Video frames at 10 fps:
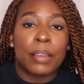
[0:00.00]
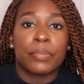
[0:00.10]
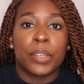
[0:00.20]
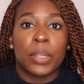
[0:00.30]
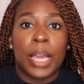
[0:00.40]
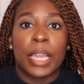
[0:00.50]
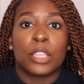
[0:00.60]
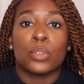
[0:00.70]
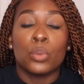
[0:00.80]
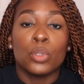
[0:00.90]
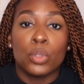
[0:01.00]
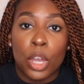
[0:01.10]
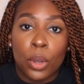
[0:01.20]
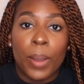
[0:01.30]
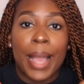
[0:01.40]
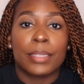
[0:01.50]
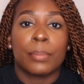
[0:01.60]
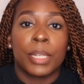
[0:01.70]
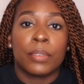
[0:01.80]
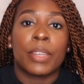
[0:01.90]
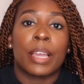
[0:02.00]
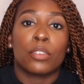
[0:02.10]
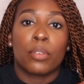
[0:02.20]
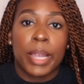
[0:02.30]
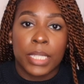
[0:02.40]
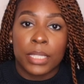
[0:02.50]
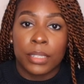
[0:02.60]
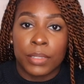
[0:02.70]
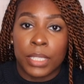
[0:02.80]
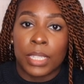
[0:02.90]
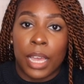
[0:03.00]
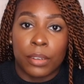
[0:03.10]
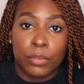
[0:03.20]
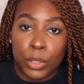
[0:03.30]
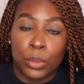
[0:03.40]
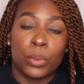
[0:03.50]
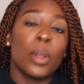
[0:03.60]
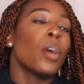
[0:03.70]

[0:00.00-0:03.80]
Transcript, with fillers: I feel like you know as a believer that Christ lives inside of you.